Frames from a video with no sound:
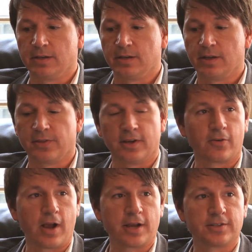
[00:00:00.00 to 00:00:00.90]
nothing
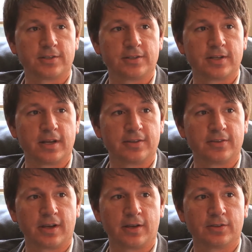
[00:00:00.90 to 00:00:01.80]
crashes into
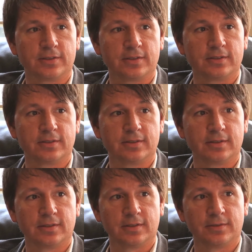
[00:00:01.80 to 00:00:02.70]
anything else, and
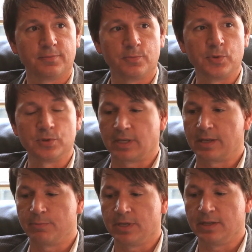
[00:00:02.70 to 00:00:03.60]
music
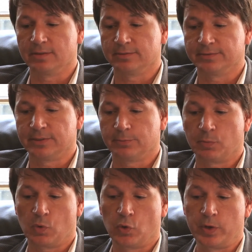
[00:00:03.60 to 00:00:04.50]
can be
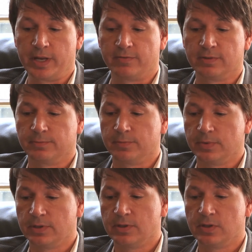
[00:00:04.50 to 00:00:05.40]
creative,
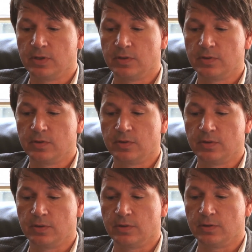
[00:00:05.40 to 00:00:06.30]
the
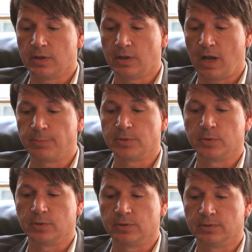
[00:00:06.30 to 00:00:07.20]

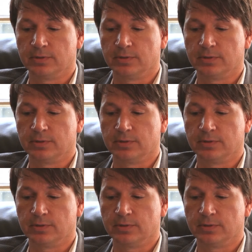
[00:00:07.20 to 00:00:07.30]
optimal